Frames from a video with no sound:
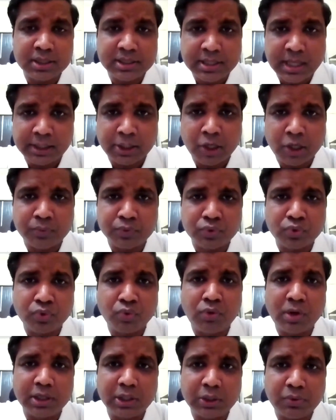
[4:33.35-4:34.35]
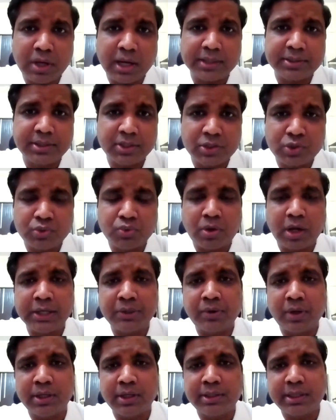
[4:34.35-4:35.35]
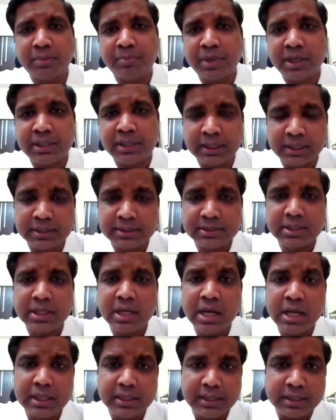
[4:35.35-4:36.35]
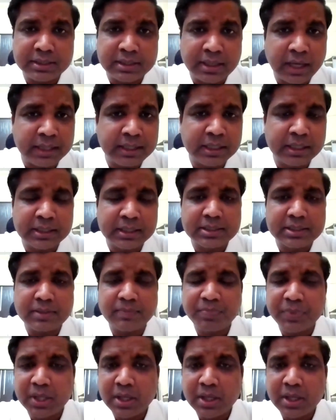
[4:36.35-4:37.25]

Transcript: startups who want to access to high quality mentors, designers,